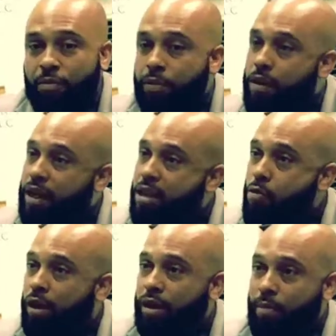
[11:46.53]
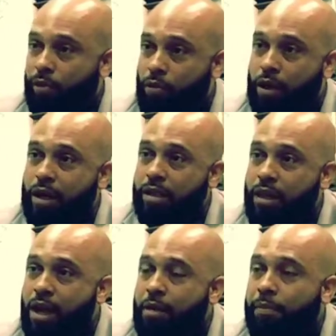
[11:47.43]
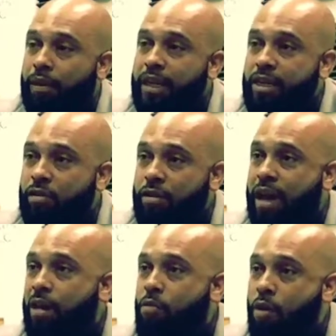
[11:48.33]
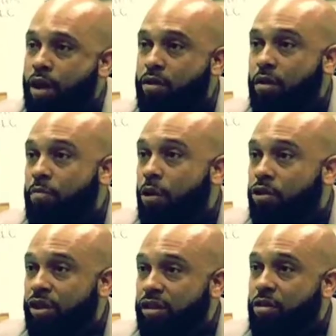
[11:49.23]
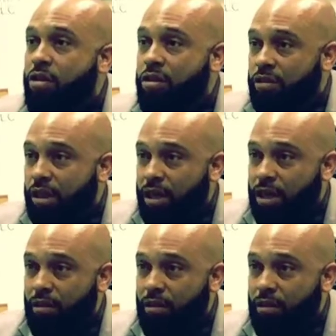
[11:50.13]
a book and you want to come through us, please do not wear your emotions on your sleeve.